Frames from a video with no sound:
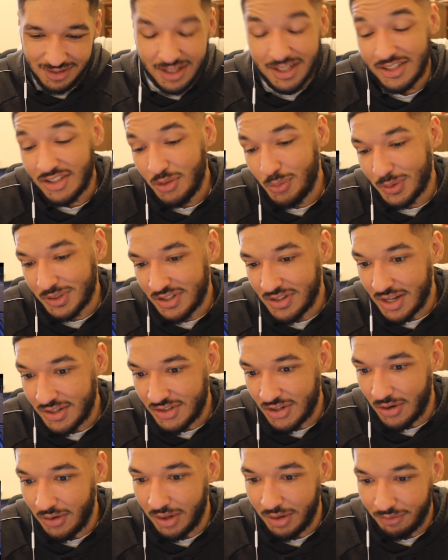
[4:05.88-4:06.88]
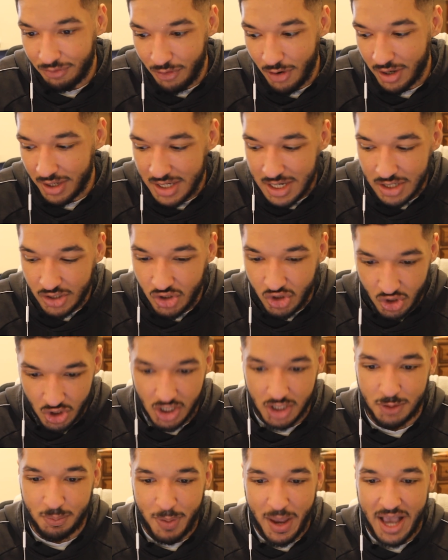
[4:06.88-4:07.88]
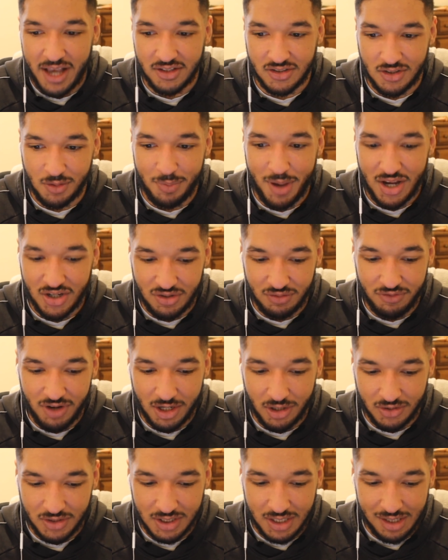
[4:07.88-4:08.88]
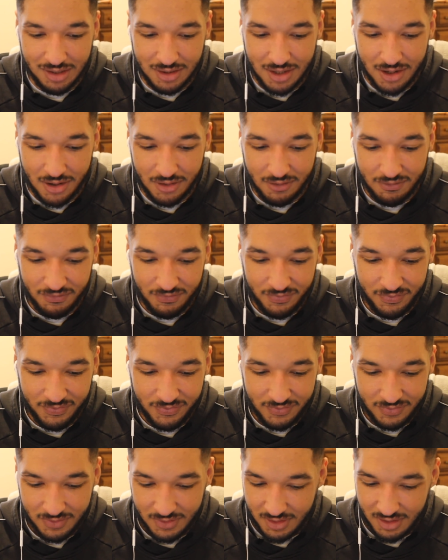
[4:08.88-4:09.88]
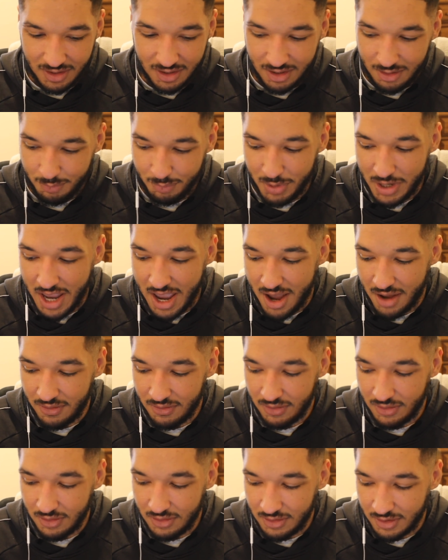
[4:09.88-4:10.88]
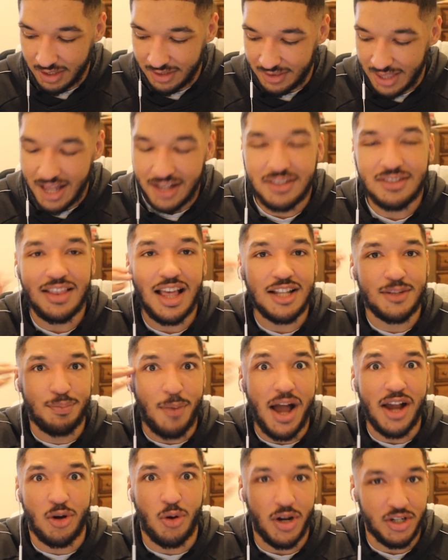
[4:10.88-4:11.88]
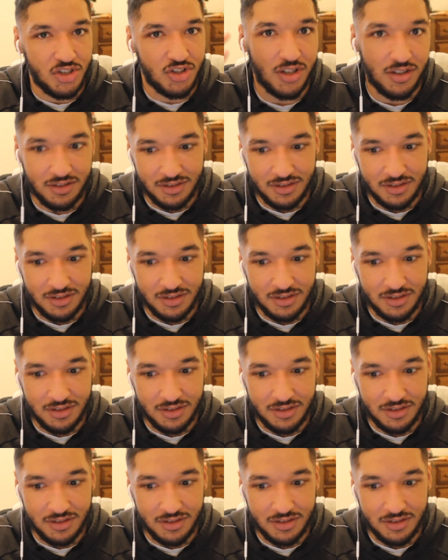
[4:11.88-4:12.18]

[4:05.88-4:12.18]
I guess he wasn't necessarily in front, he had just passed Sebastian Vettel to get there. But yeah, like that's my question.